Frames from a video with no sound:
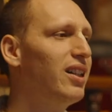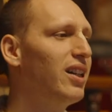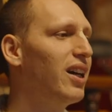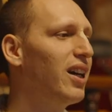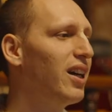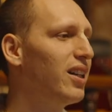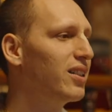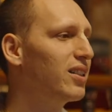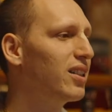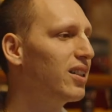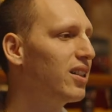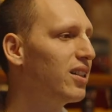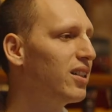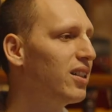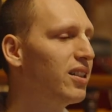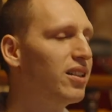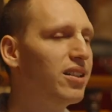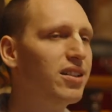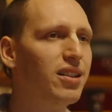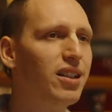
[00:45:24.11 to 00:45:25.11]

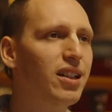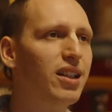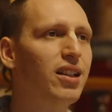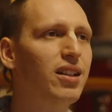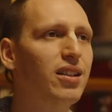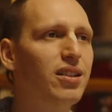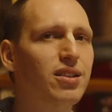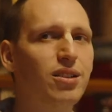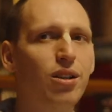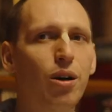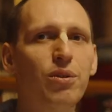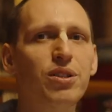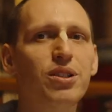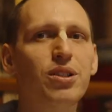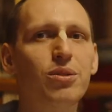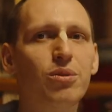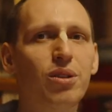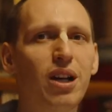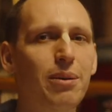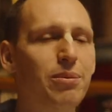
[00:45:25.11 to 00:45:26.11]
It's always
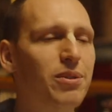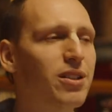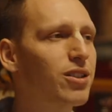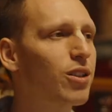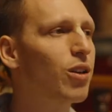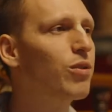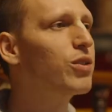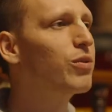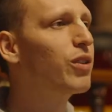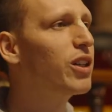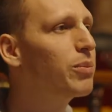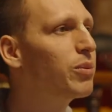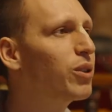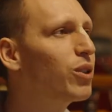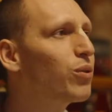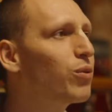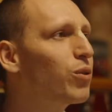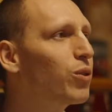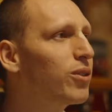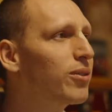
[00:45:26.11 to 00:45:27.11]
described, and it's always very
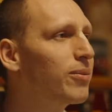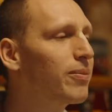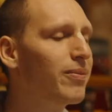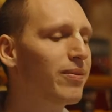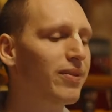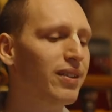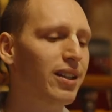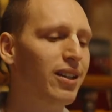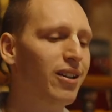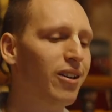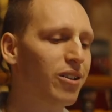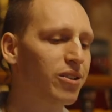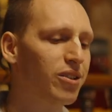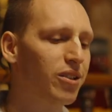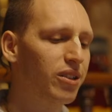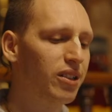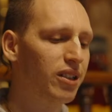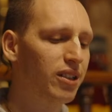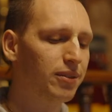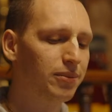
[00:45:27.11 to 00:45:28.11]
beautiful. Also
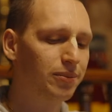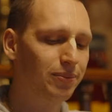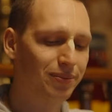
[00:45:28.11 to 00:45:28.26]
the